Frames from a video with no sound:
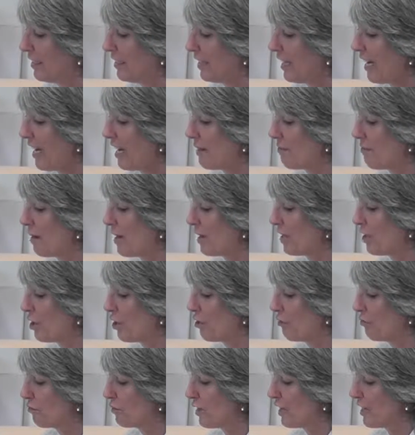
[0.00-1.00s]
And my
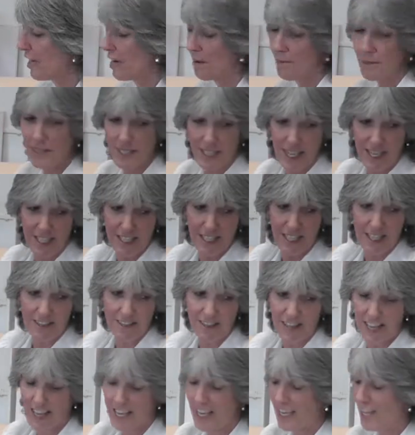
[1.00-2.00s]
girlfriend I'm sending
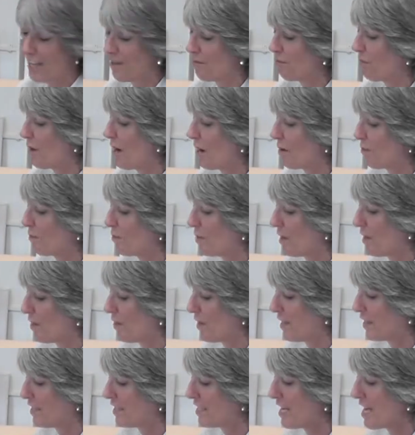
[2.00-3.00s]
the one with
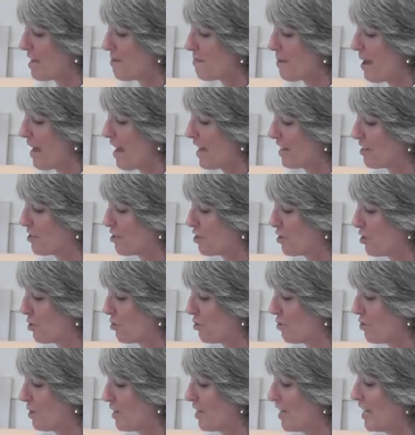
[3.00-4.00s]
the tea bag
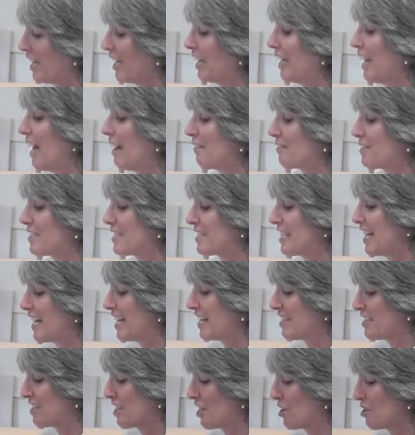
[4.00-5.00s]
to loves
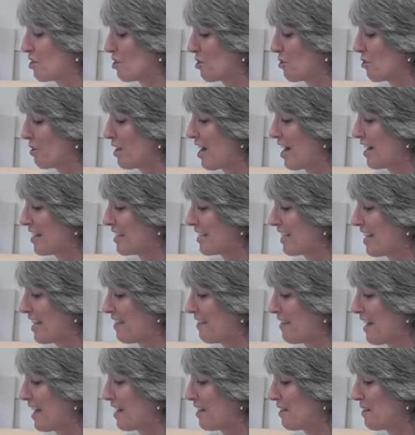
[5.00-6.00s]
tea, so she'll like to
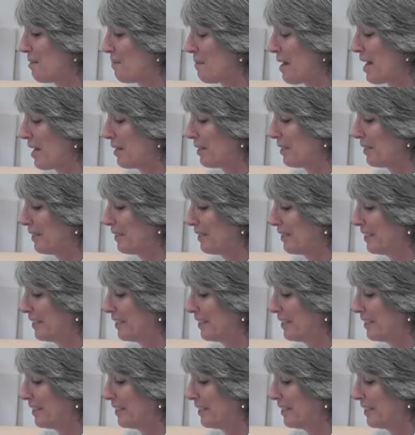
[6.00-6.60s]
get that in the mail.